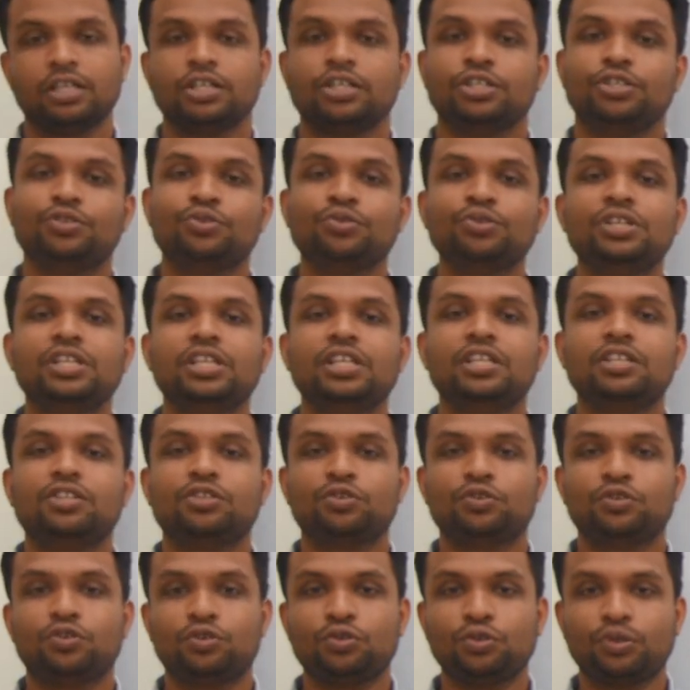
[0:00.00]
You
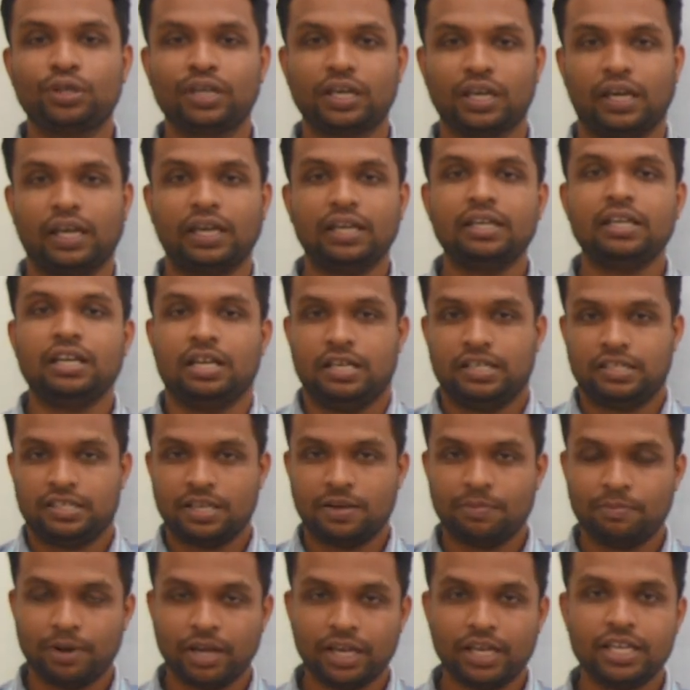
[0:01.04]
need to get
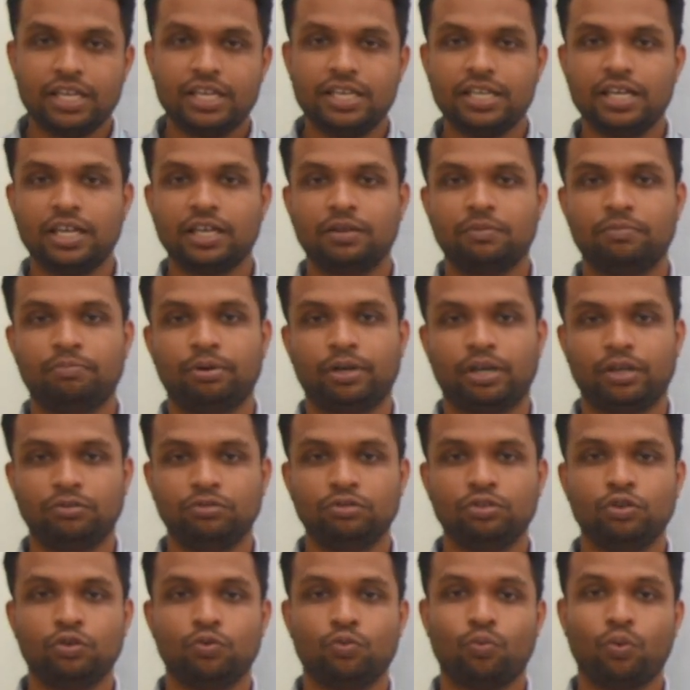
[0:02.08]
some idea
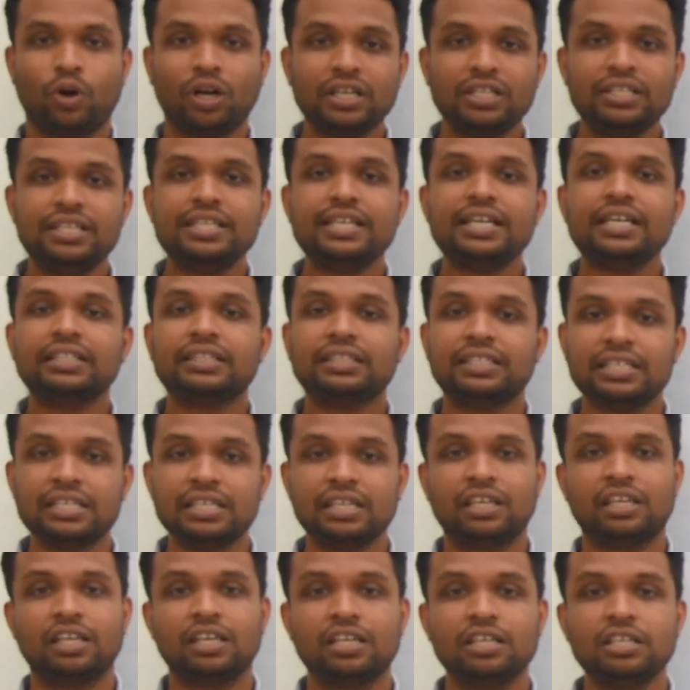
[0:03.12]
about what they are
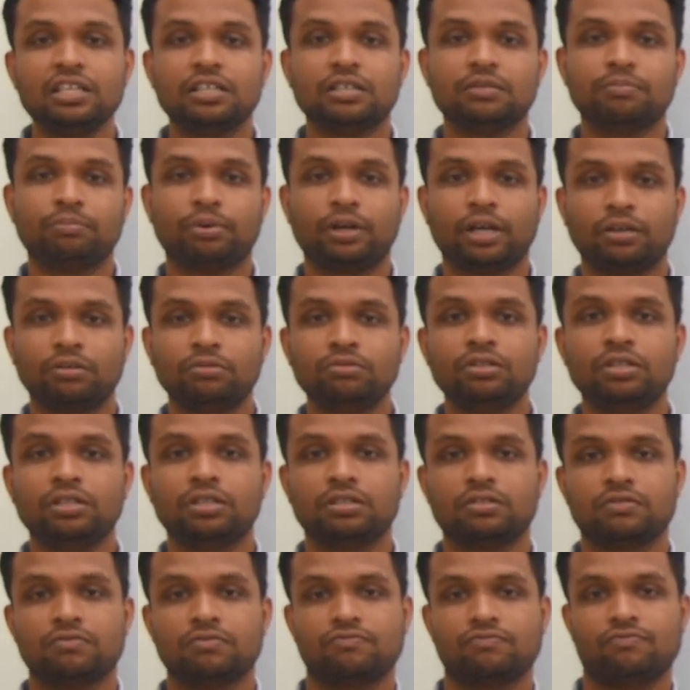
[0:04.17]
thinking about
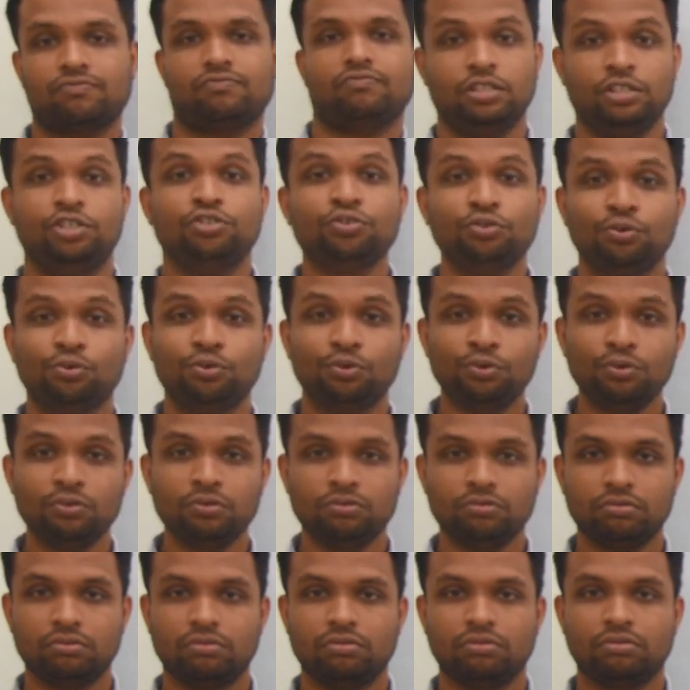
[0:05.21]

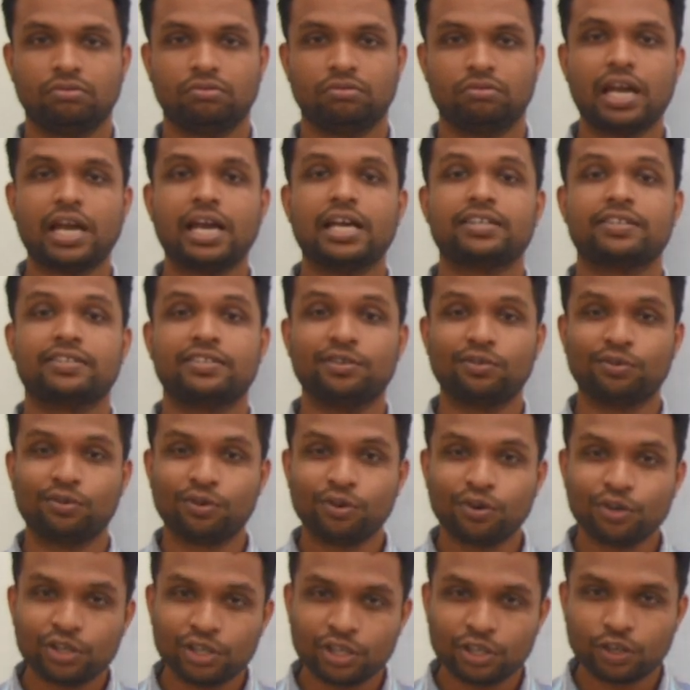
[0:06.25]
you as the
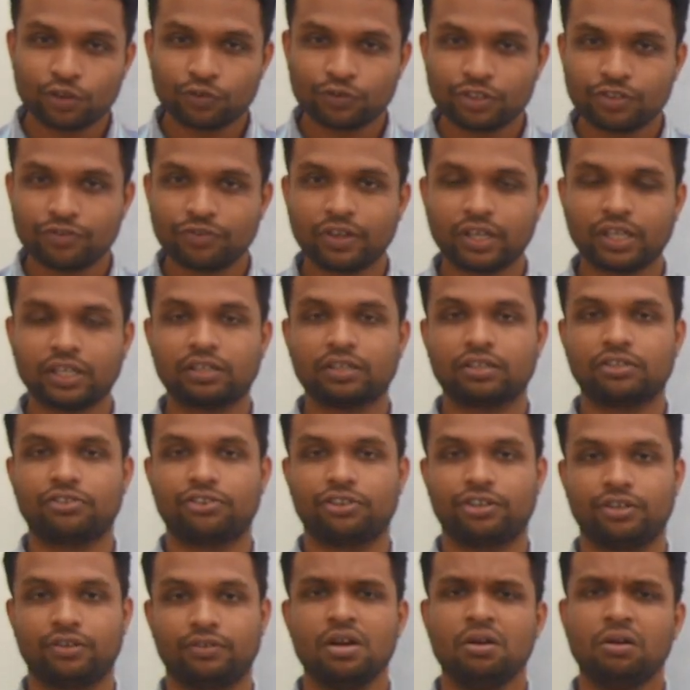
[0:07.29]
owner of the
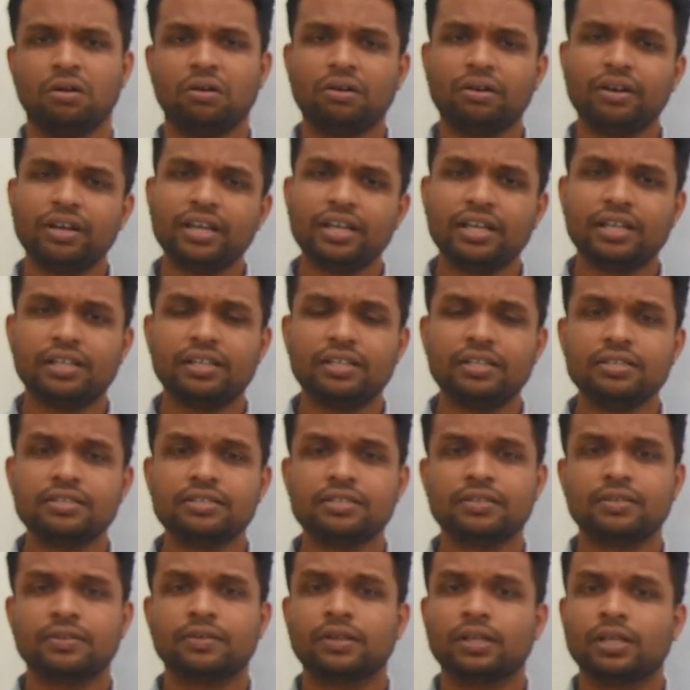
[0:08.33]
factory. Or else,
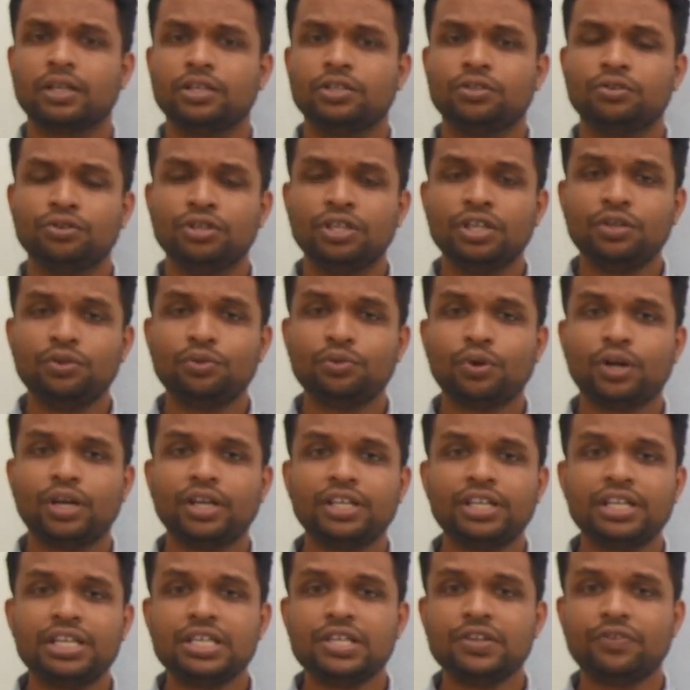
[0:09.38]
you need to
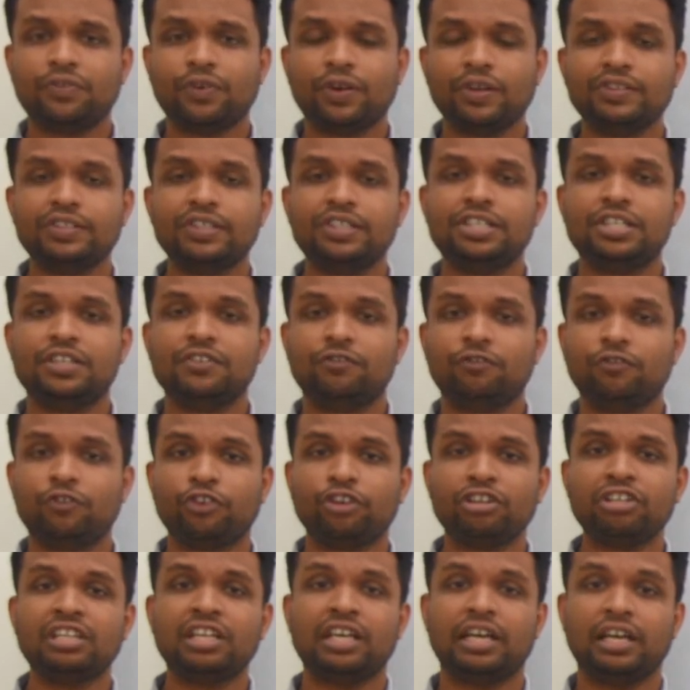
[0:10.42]
identify the
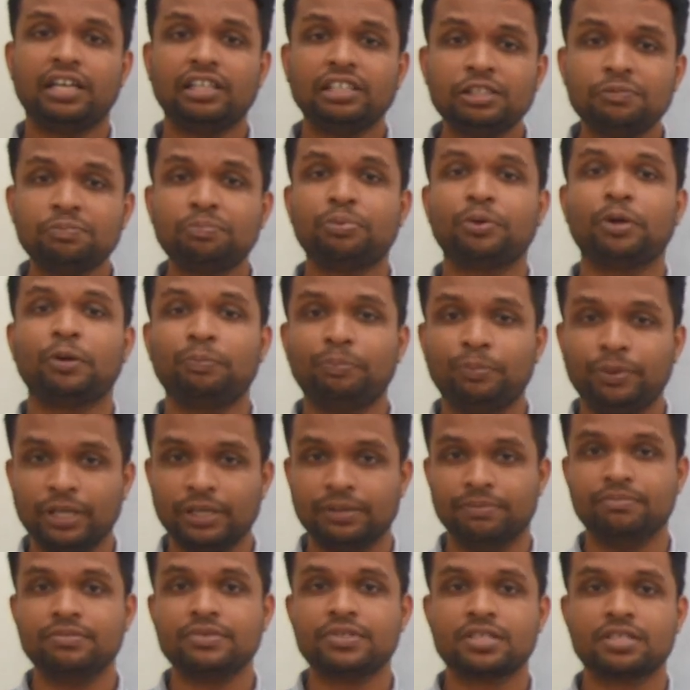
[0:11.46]
different health
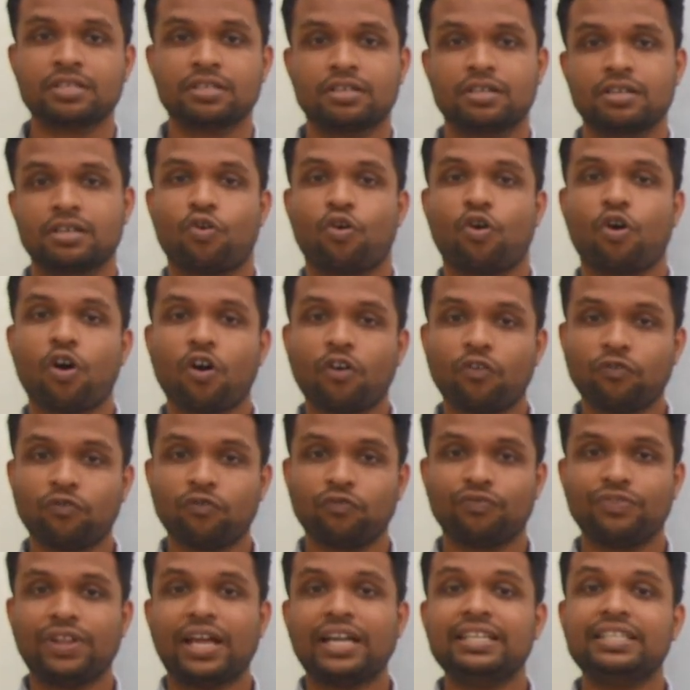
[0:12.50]
problems
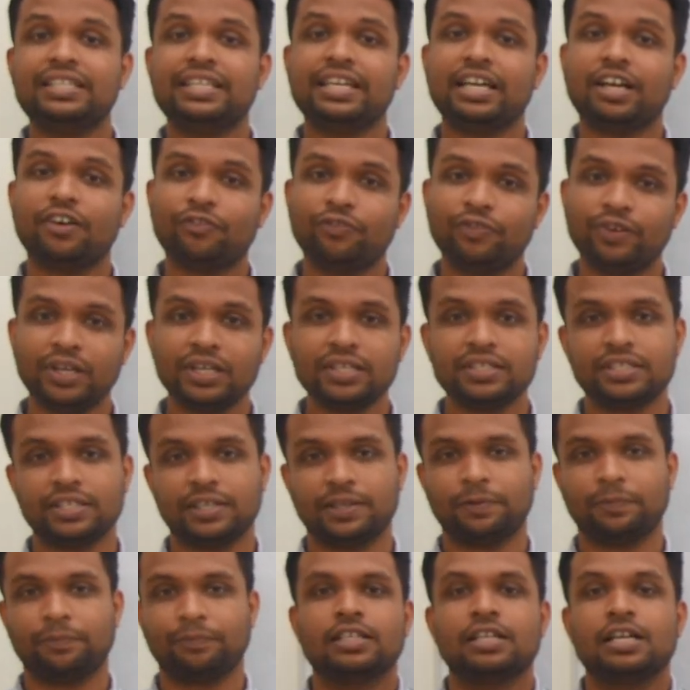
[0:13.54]
of that they are
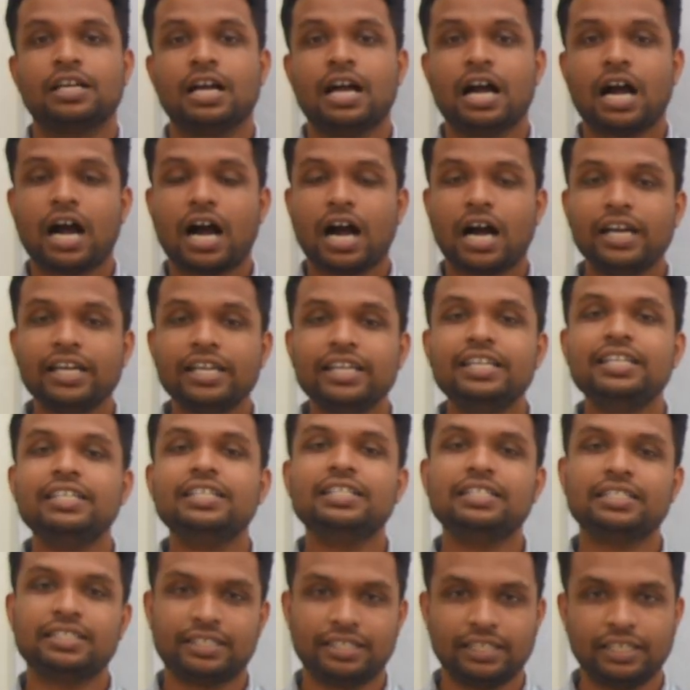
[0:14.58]
facing.
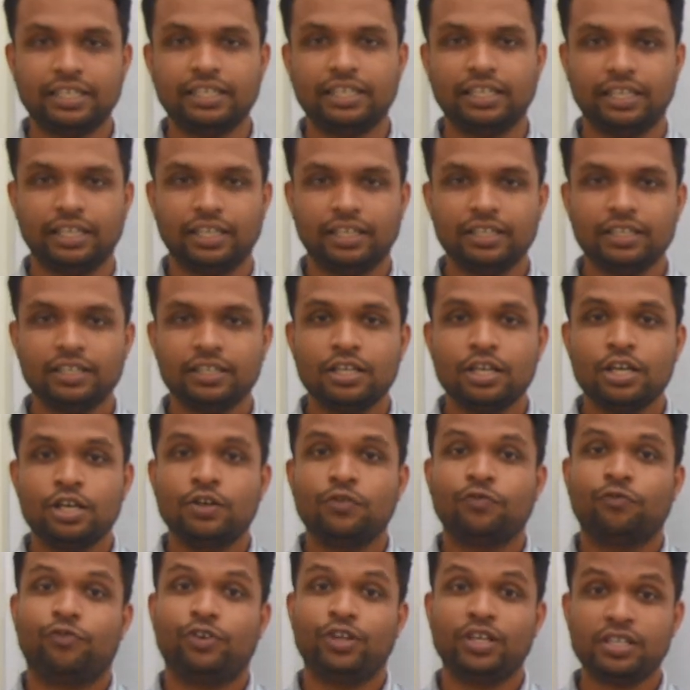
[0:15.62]
Ideal setting,
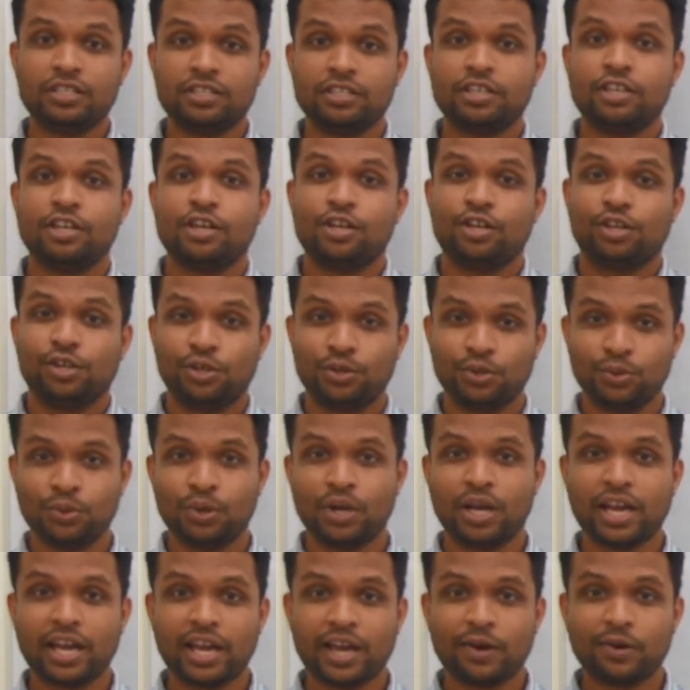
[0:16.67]
first you
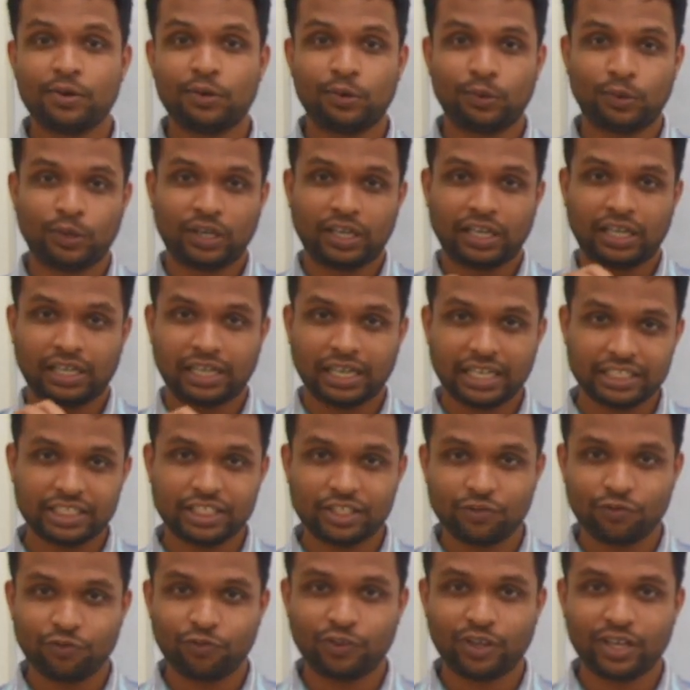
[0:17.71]
have to
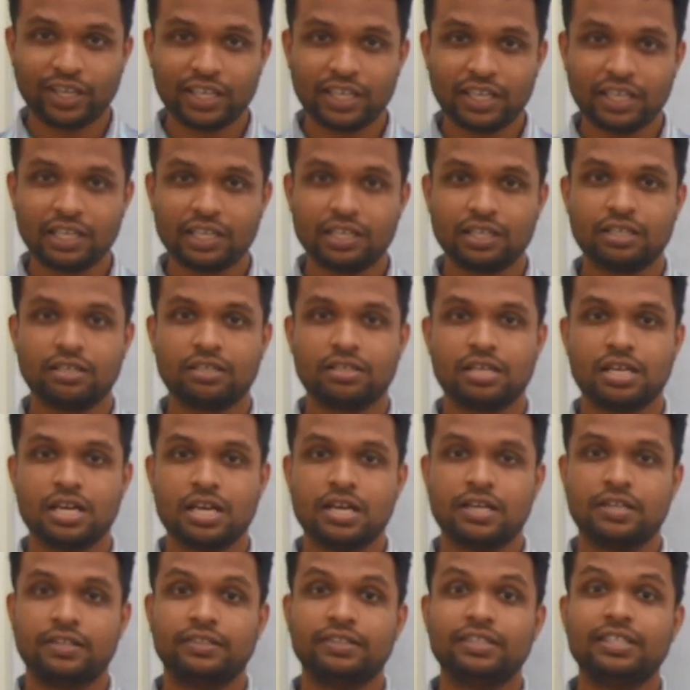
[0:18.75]
classify
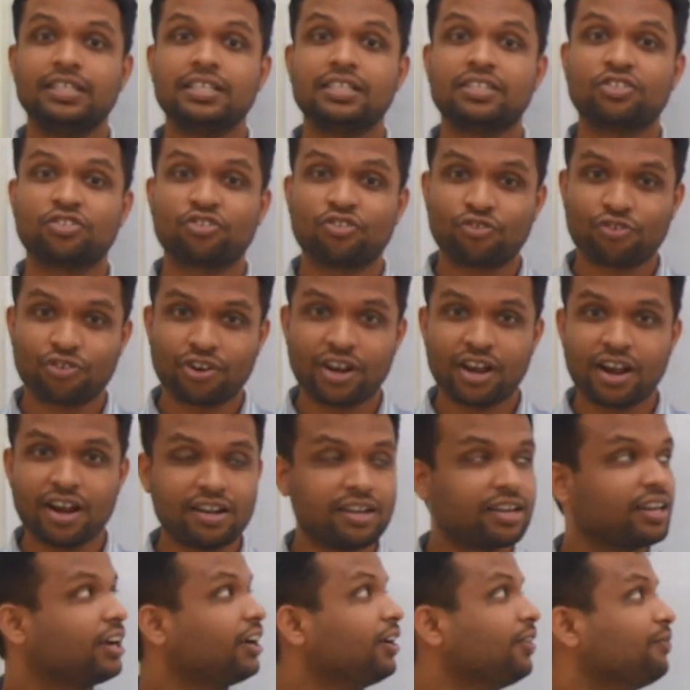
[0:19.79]
the
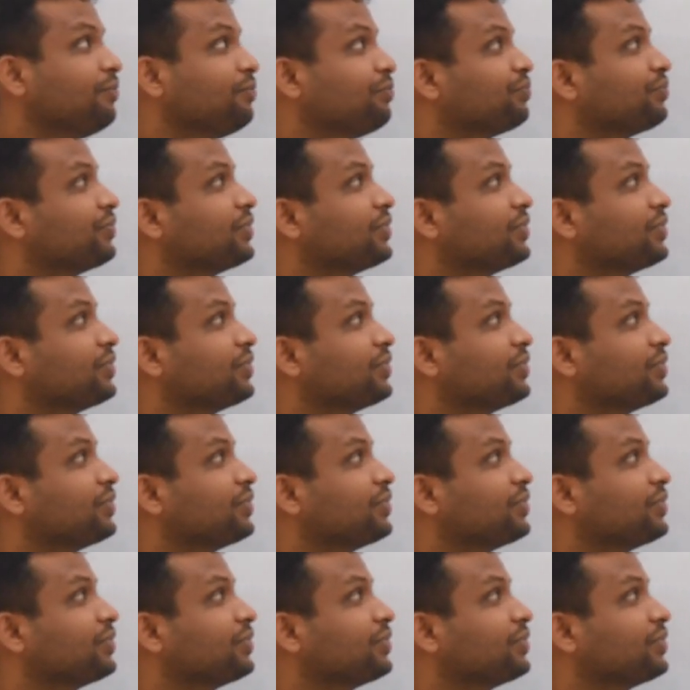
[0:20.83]
strata.